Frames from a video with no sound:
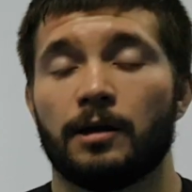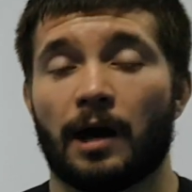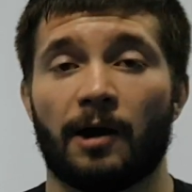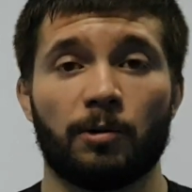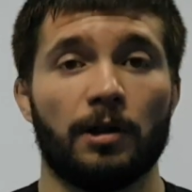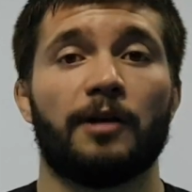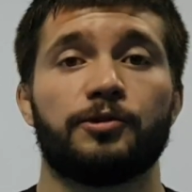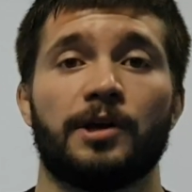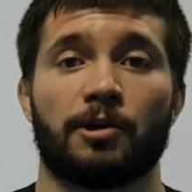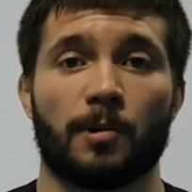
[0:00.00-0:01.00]
I would love to
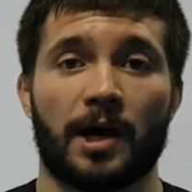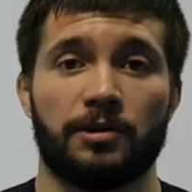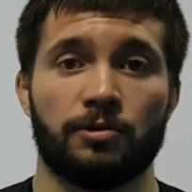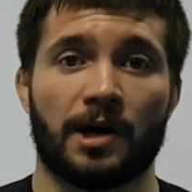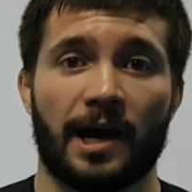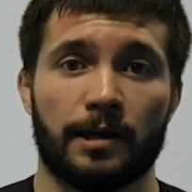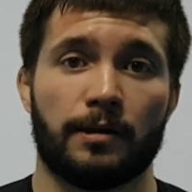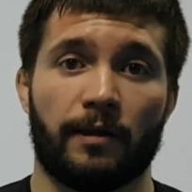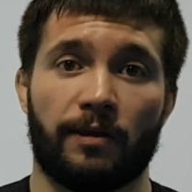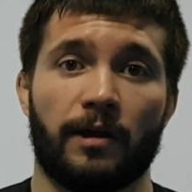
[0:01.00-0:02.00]
hear what you guys
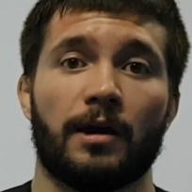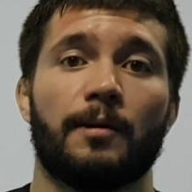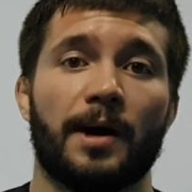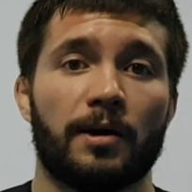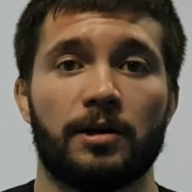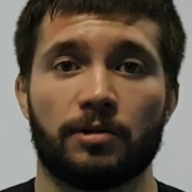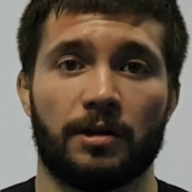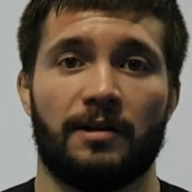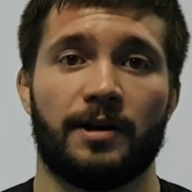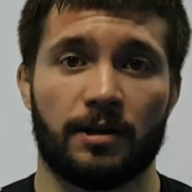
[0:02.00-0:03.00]
think about it. You can
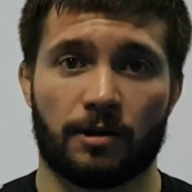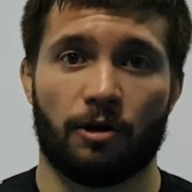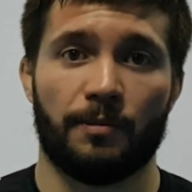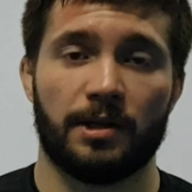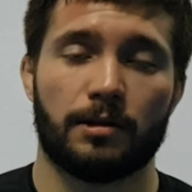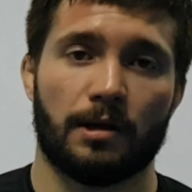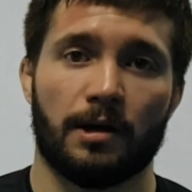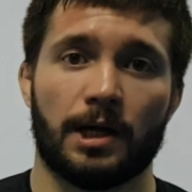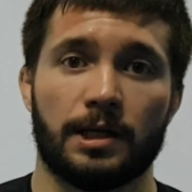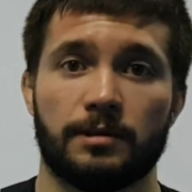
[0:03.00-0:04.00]
leave it in the comments.
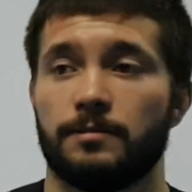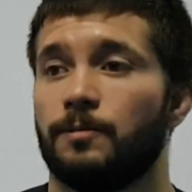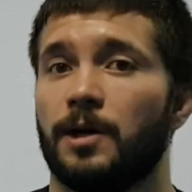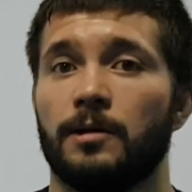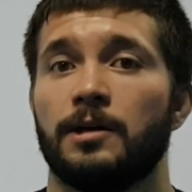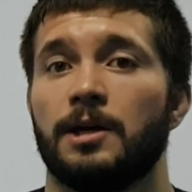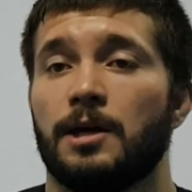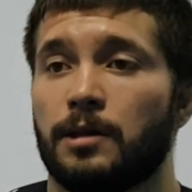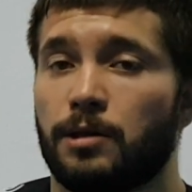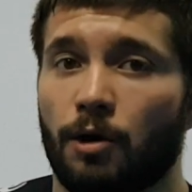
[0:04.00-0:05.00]
And well,
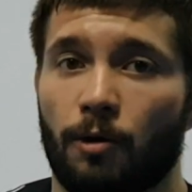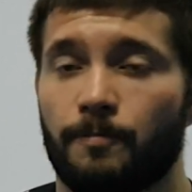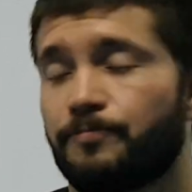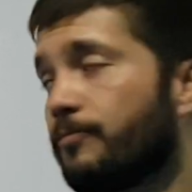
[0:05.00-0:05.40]
so